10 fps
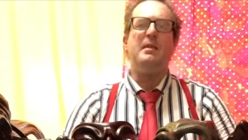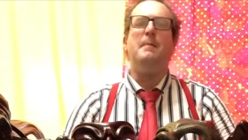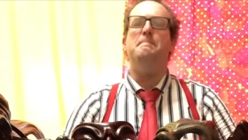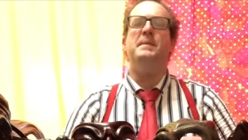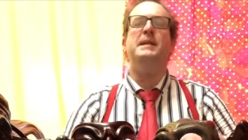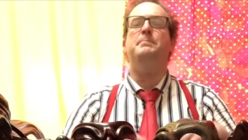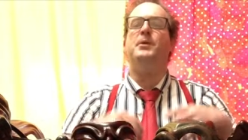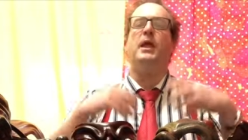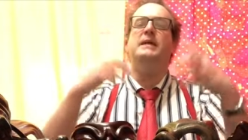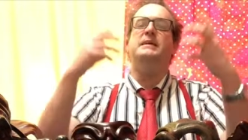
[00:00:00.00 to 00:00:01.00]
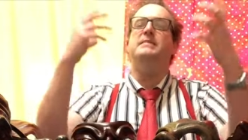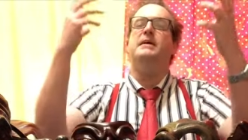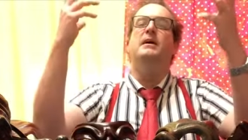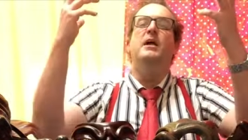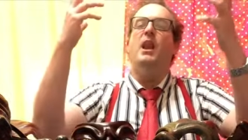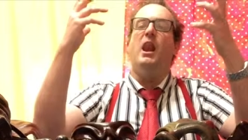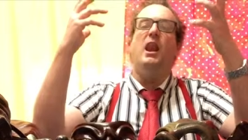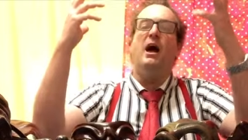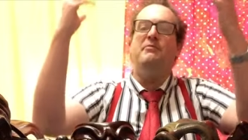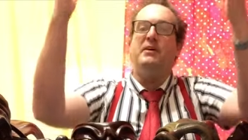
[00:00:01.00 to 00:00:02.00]
manipulating the
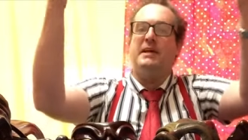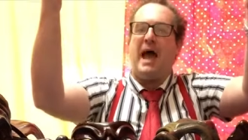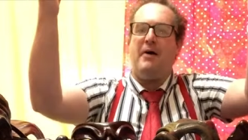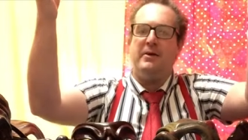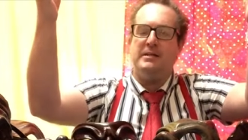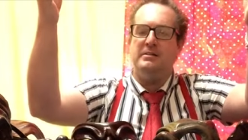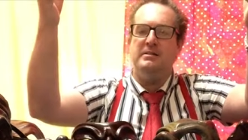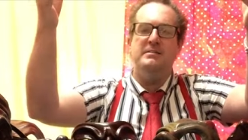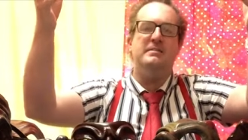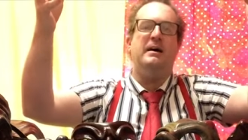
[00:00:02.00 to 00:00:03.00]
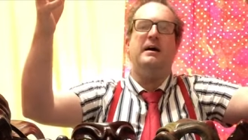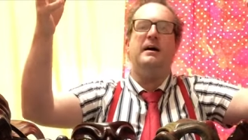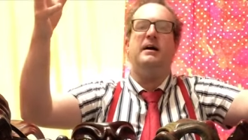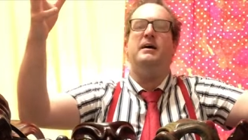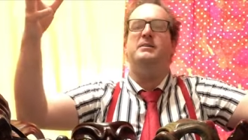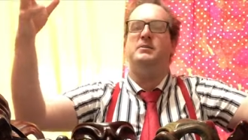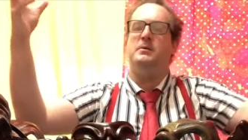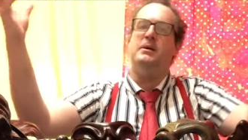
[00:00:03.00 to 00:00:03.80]
lover characters to